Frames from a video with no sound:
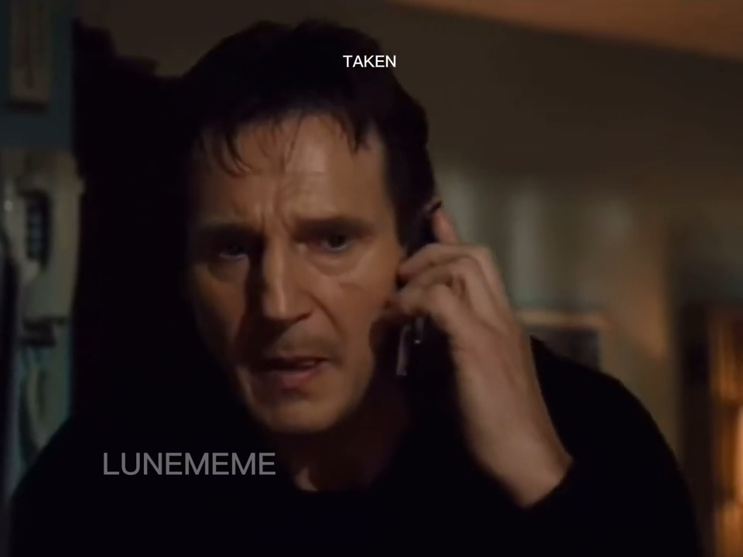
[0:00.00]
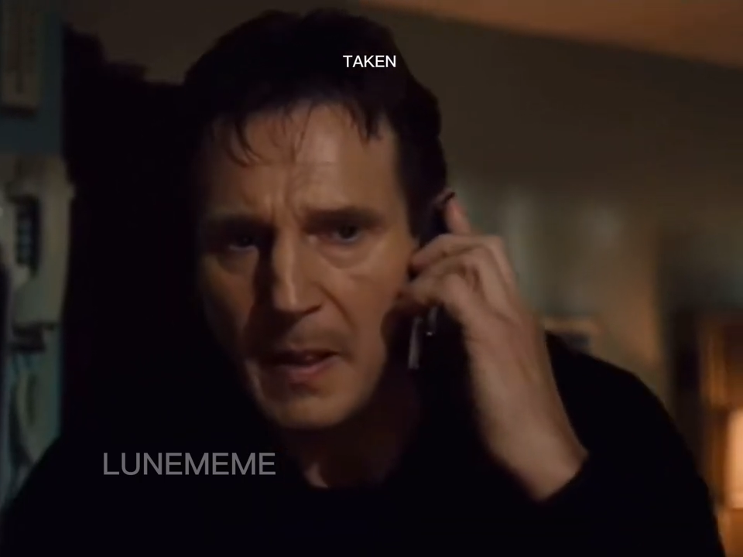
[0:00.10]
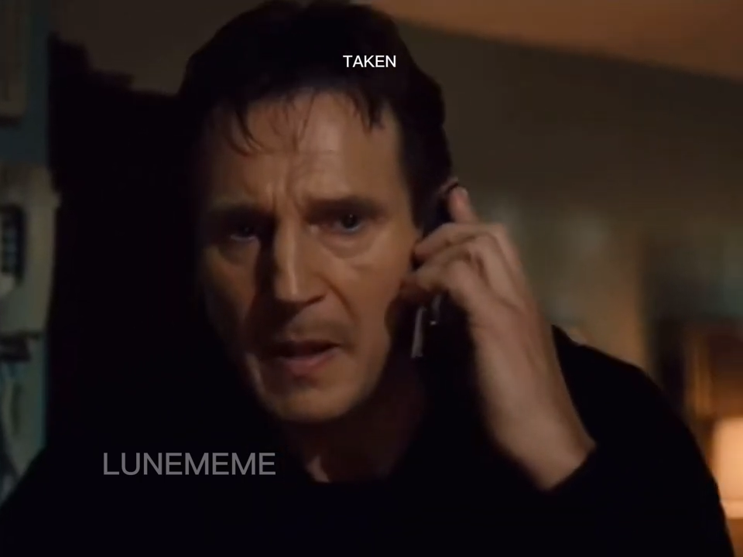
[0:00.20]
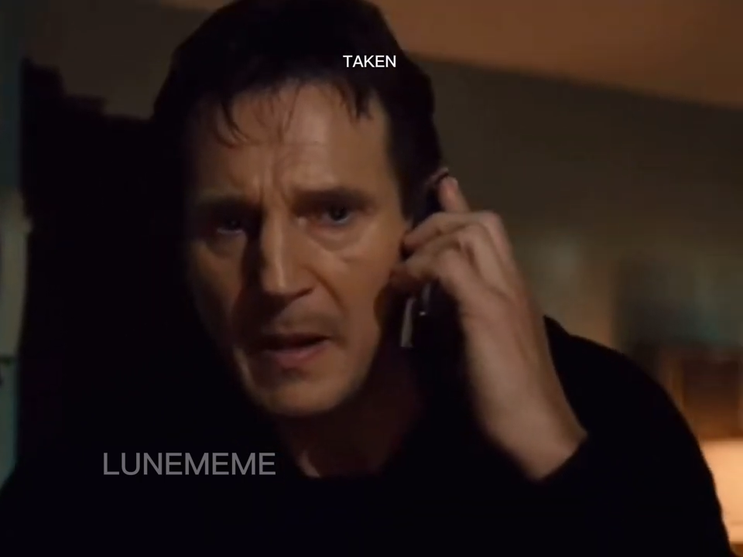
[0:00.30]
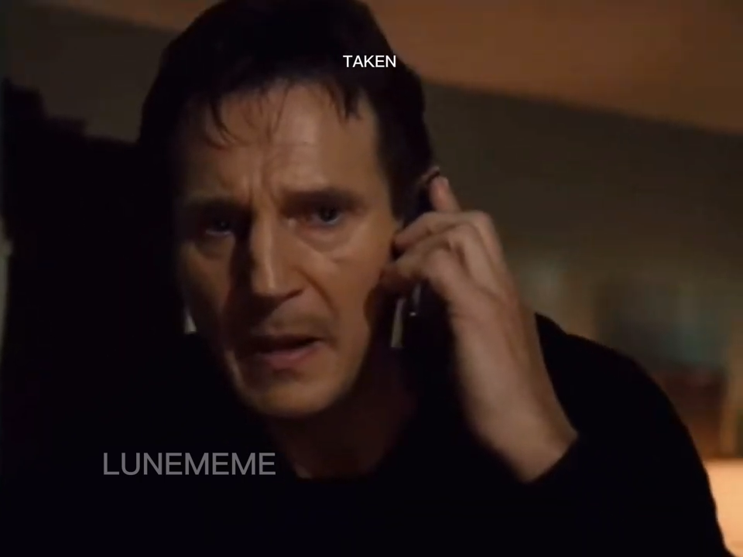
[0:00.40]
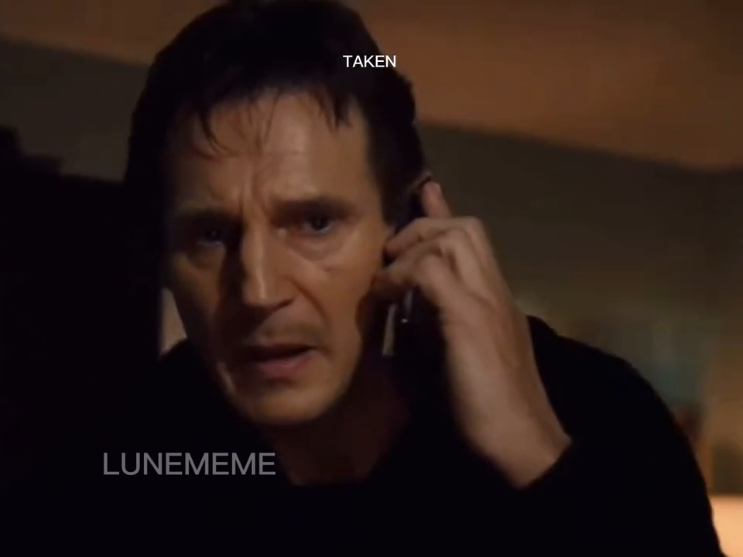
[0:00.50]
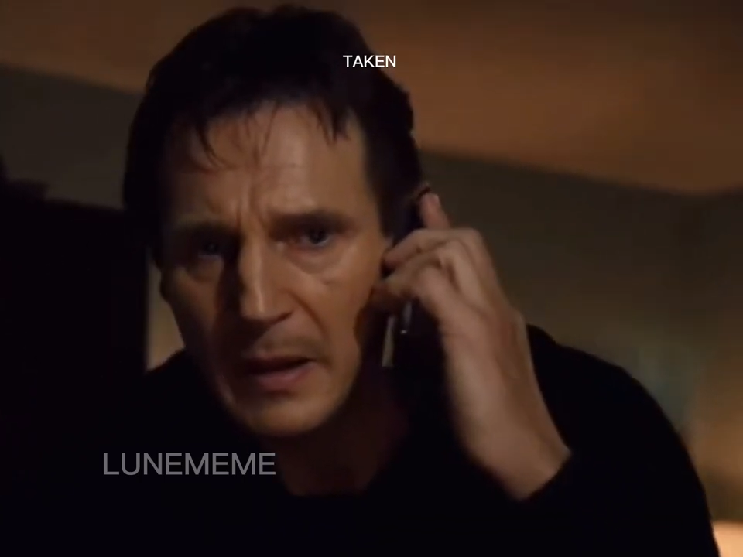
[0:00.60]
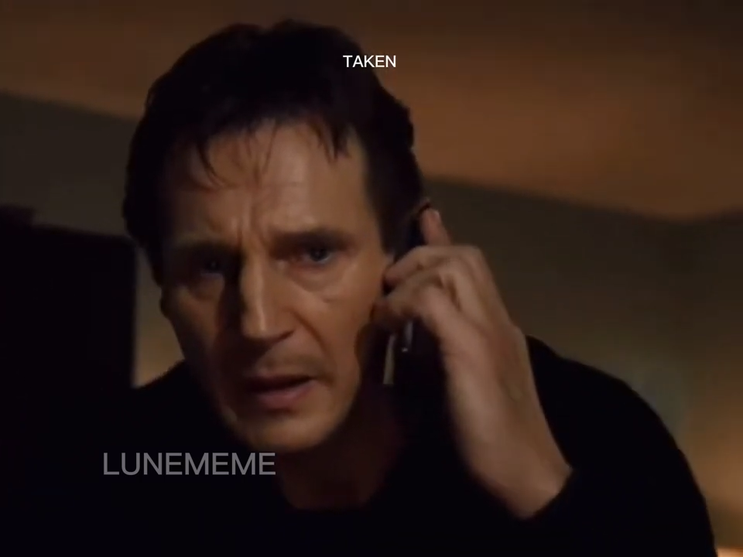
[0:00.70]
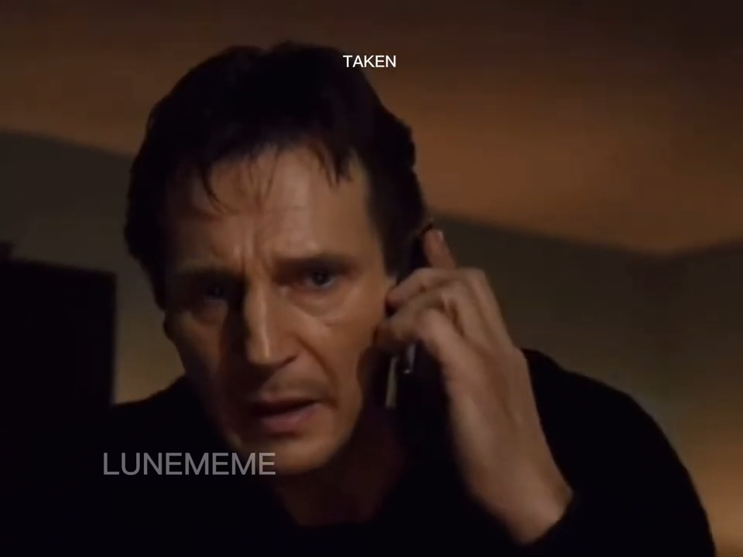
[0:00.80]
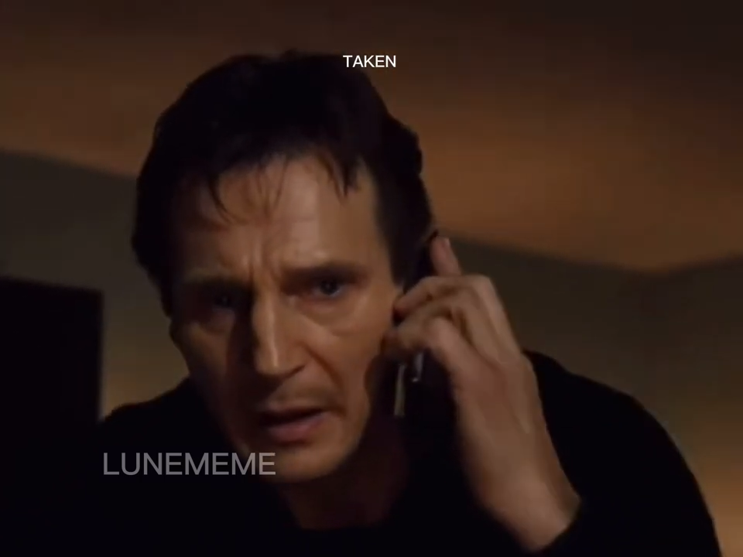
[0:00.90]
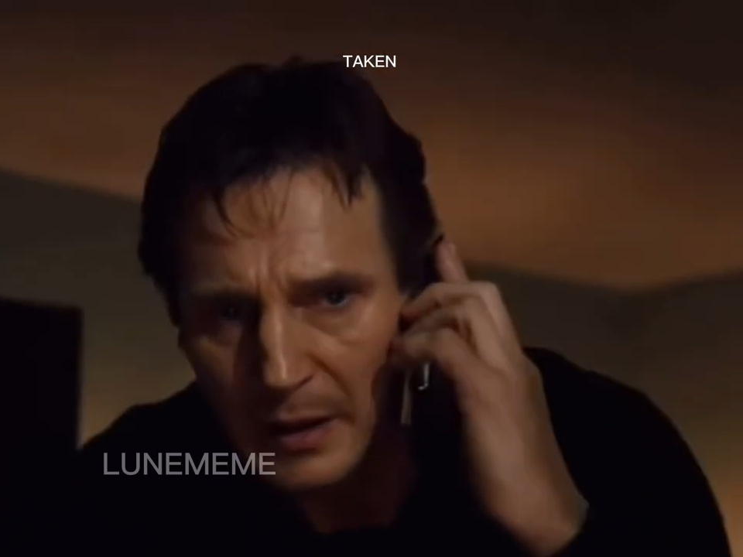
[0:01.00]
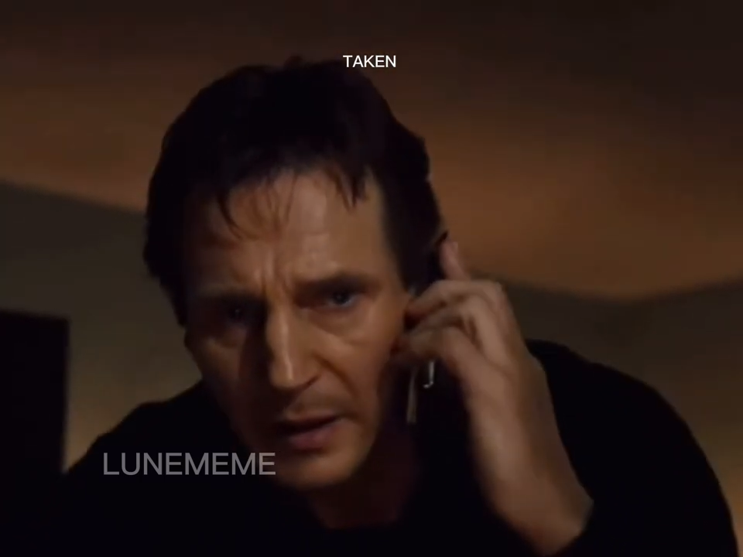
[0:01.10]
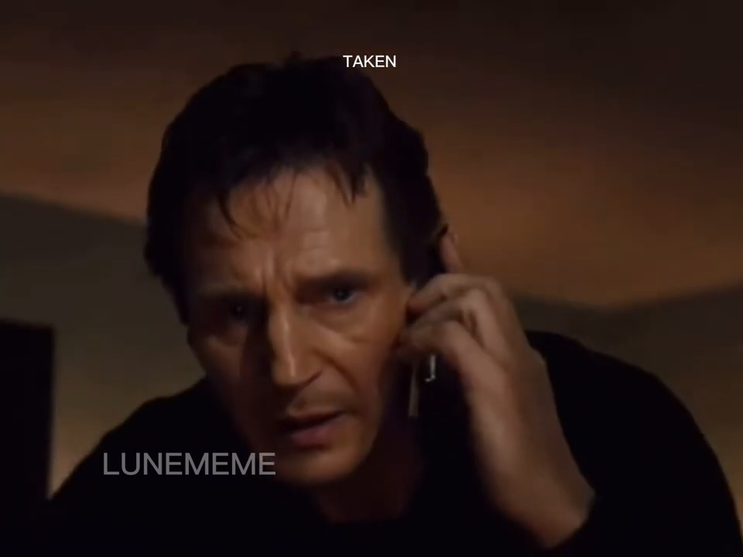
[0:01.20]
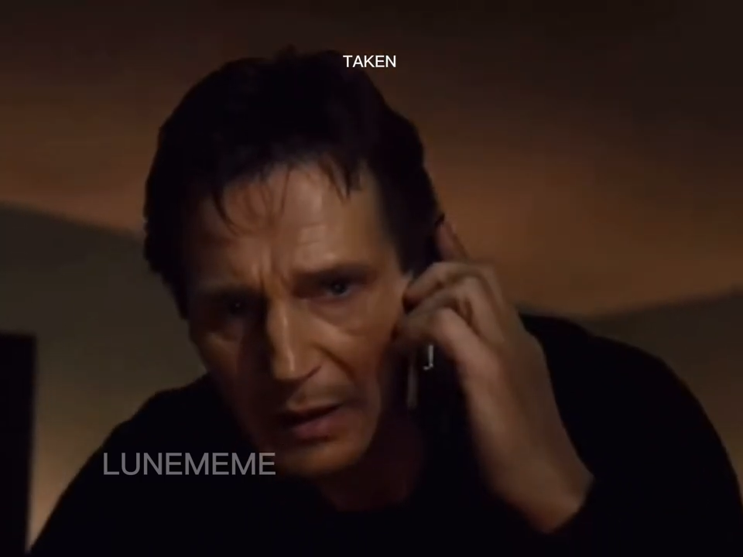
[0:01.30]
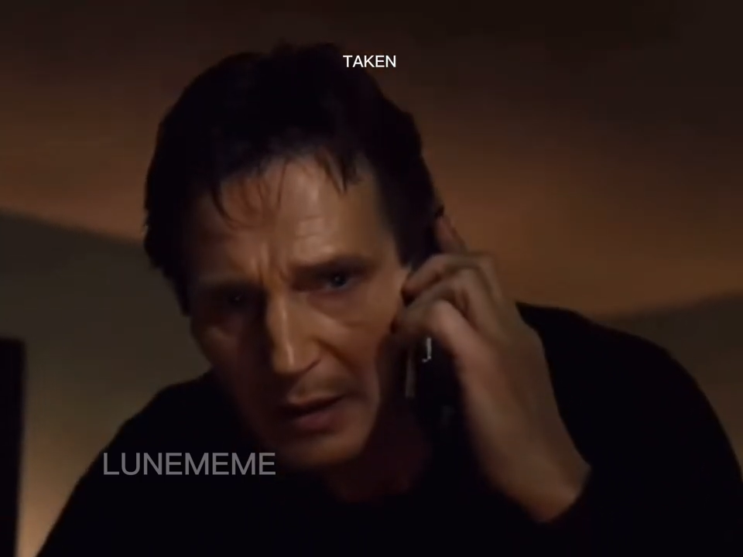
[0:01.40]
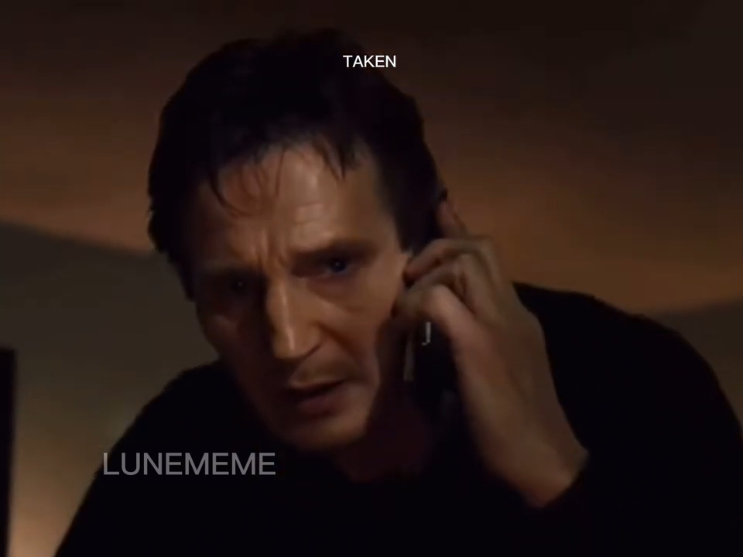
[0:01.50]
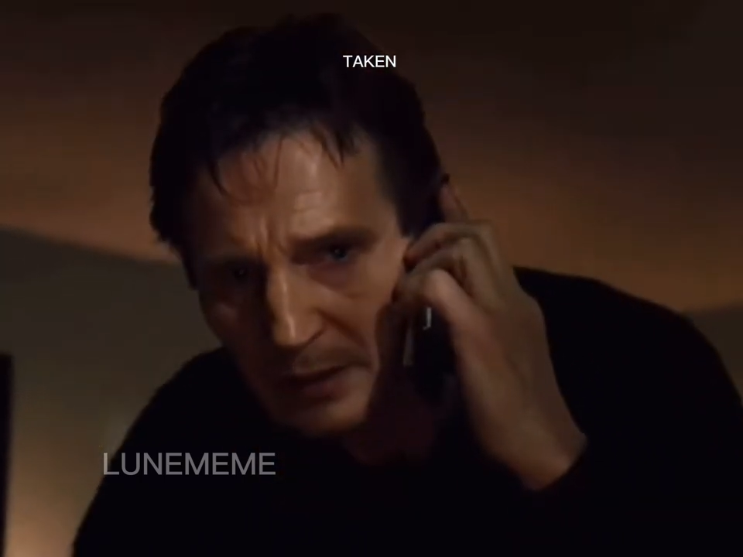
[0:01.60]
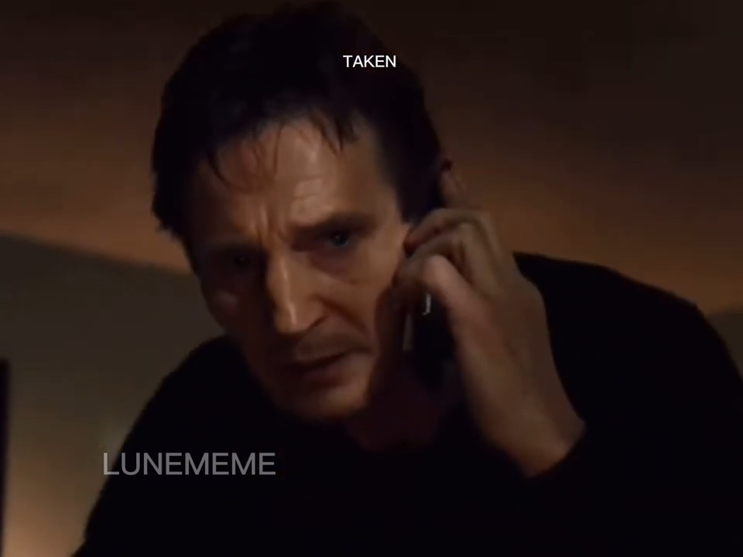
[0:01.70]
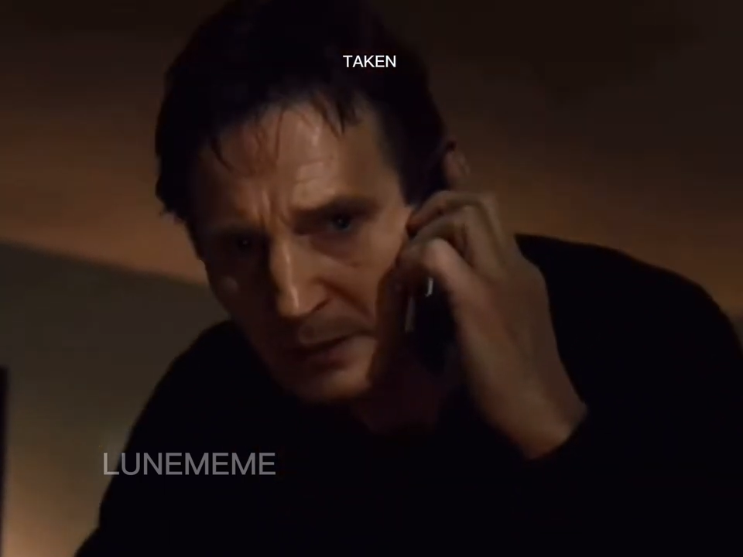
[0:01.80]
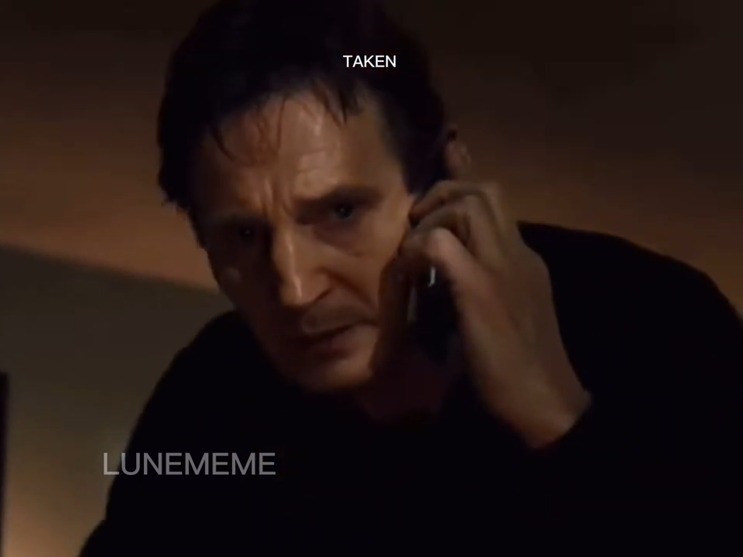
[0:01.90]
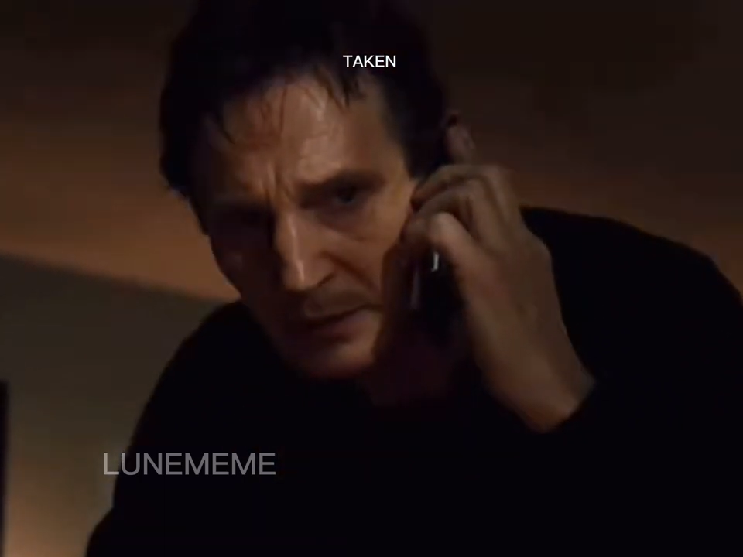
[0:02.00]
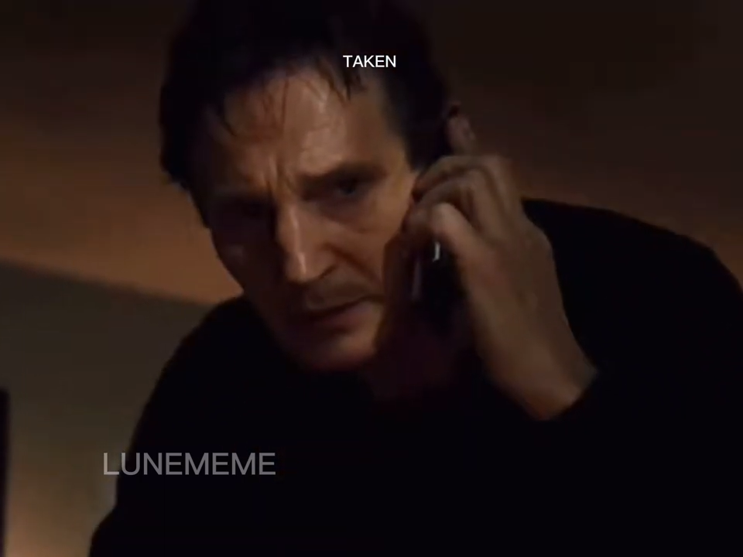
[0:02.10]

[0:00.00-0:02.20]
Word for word: I'm a fucking pimp!